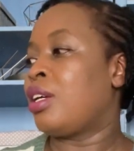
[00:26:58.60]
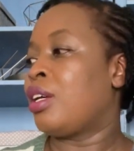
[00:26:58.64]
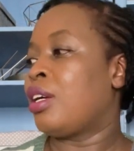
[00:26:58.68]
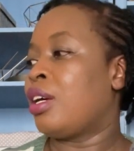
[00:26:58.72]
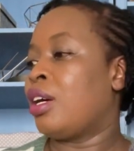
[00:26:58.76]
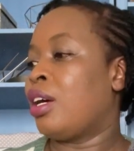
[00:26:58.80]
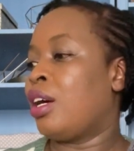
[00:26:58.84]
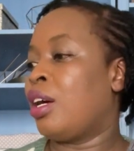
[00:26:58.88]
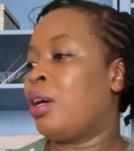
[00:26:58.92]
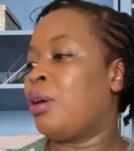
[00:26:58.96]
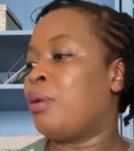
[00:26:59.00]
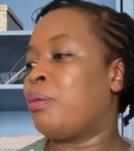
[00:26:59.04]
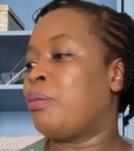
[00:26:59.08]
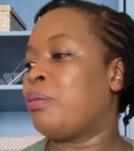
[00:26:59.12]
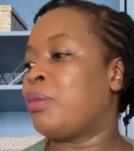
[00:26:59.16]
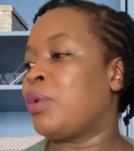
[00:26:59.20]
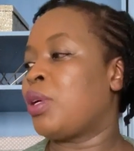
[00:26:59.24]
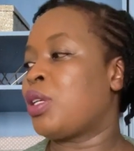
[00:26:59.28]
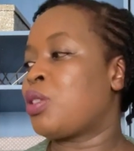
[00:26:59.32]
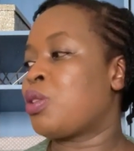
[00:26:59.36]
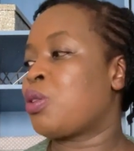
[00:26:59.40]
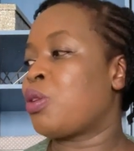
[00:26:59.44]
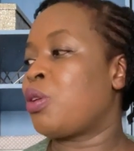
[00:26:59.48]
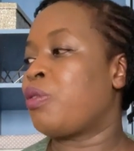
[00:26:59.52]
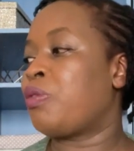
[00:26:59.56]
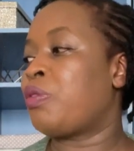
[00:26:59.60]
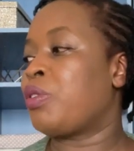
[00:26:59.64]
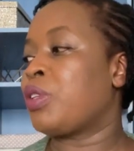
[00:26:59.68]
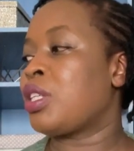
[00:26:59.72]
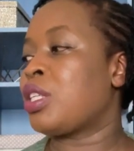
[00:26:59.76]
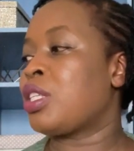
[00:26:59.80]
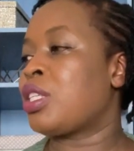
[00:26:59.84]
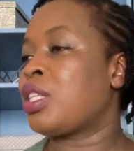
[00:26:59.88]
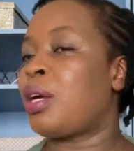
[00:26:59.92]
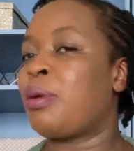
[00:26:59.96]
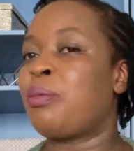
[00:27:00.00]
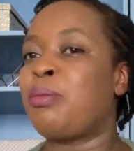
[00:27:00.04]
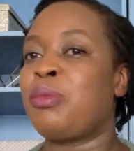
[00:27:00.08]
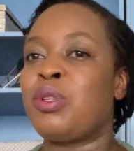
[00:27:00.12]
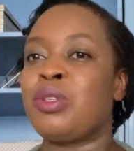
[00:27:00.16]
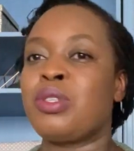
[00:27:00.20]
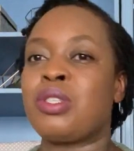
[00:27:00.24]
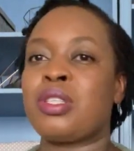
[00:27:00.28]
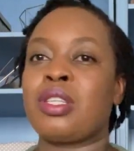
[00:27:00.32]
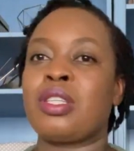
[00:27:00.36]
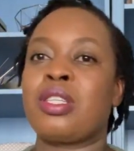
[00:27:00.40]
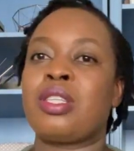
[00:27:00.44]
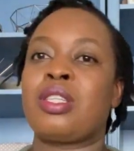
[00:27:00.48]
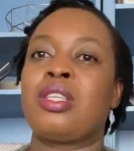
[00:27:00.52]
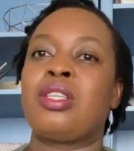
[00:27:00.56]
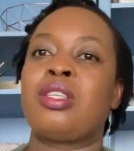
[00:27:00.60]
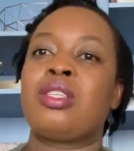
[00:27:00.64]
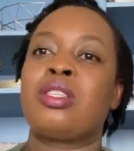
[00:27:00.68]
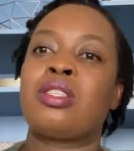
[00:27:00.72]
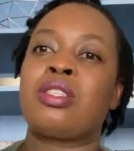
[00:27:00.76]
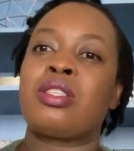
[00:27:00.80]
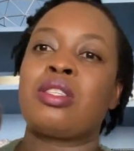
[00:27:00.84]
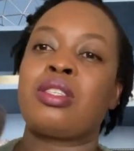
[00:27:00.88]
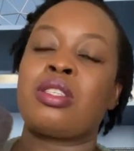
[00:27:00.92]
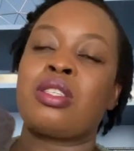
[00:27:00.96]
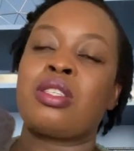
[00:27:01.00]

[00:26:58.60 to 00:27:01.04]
So for this, I'm using this